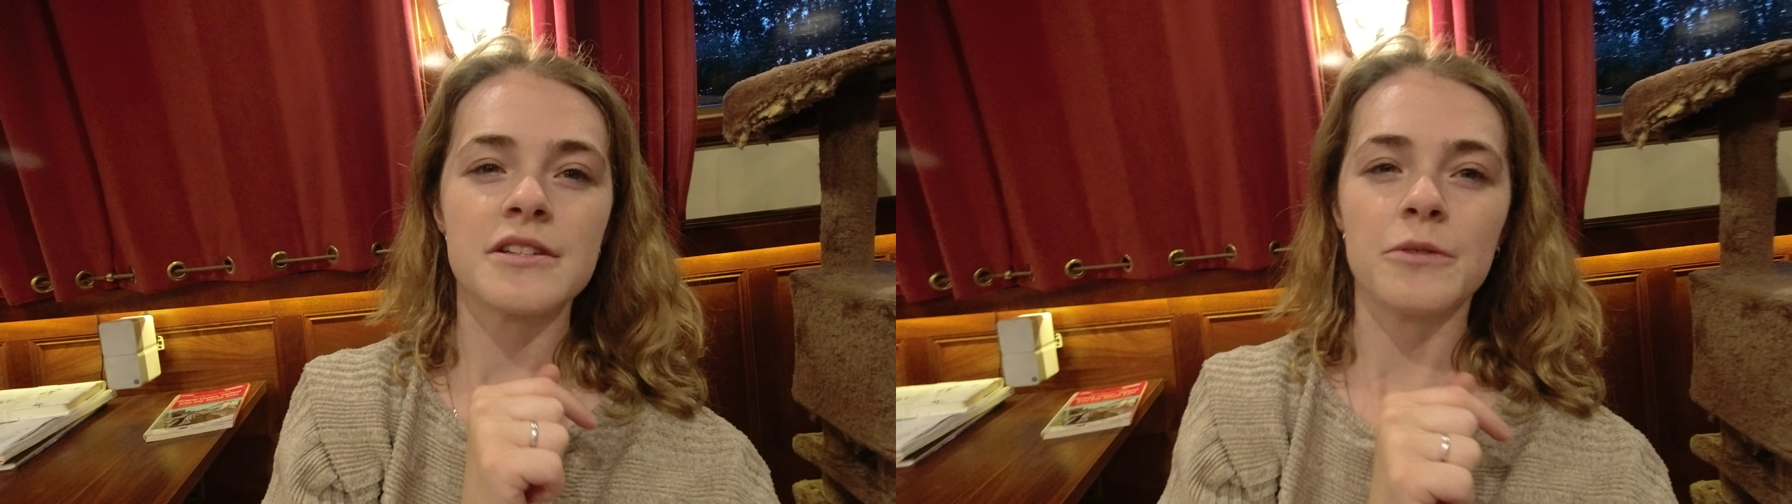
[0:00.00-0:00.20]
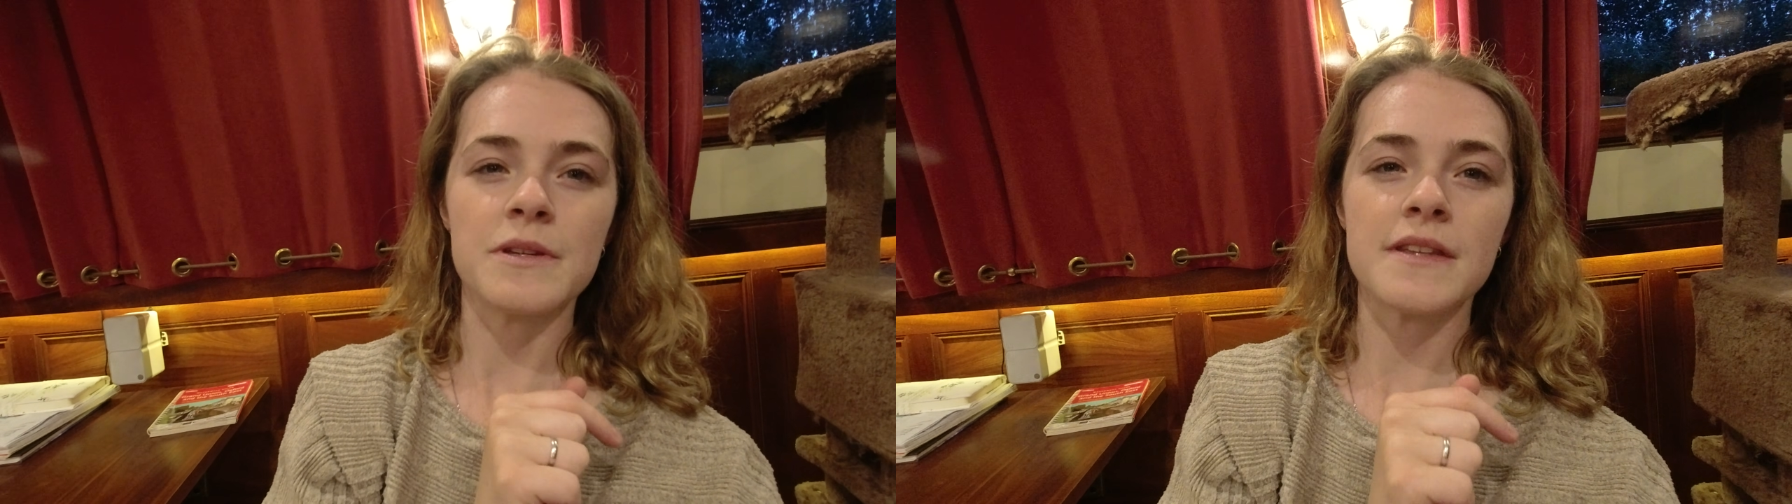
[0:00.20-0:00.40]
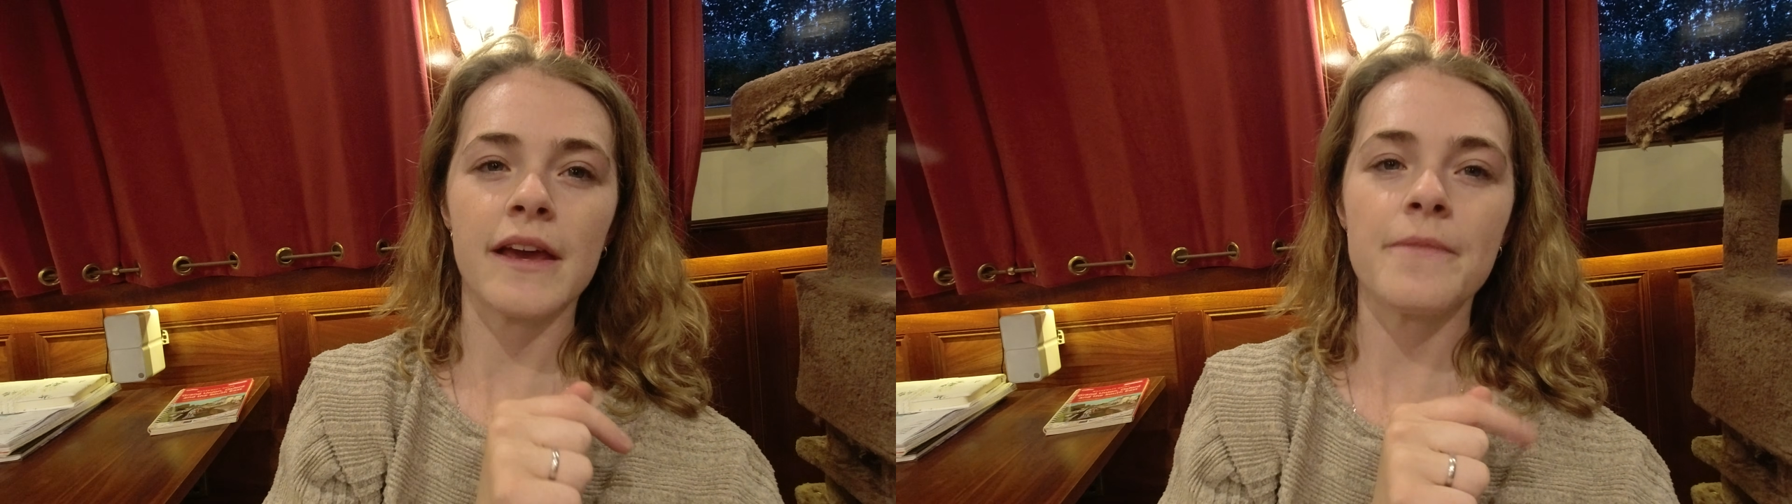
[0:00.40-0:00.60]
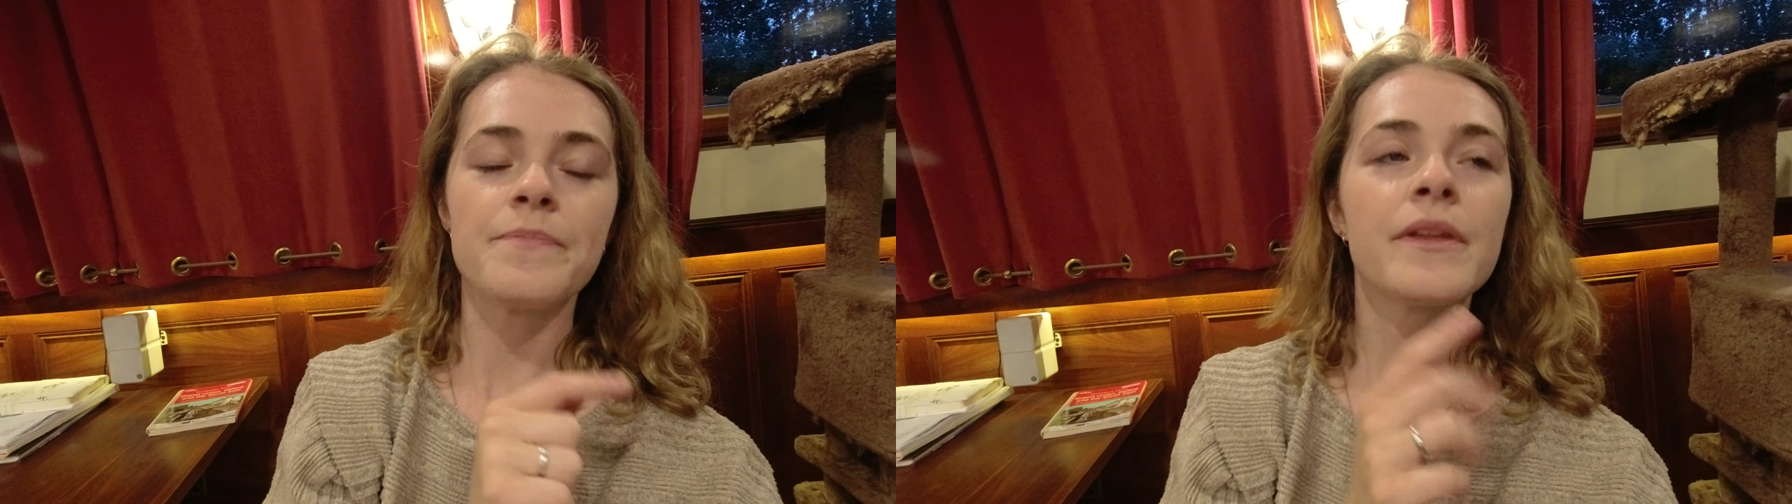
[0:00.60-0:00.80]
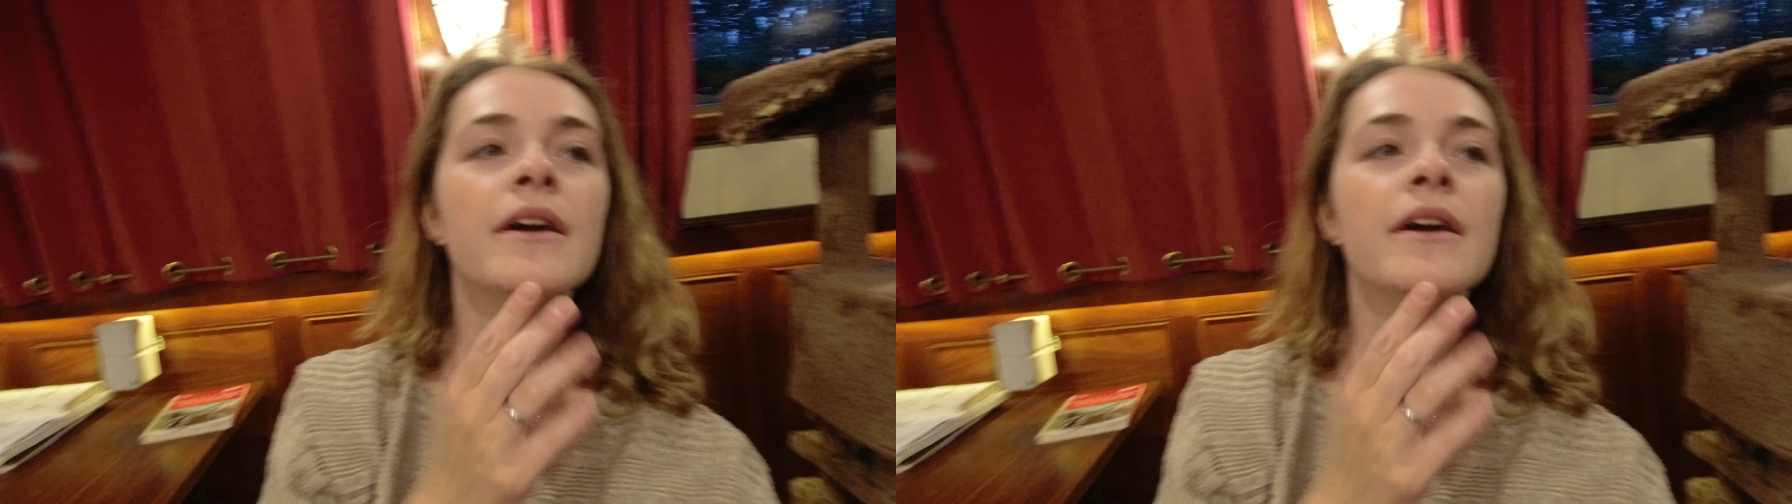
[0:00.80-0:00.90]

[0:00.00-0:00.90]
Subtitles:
shall we say.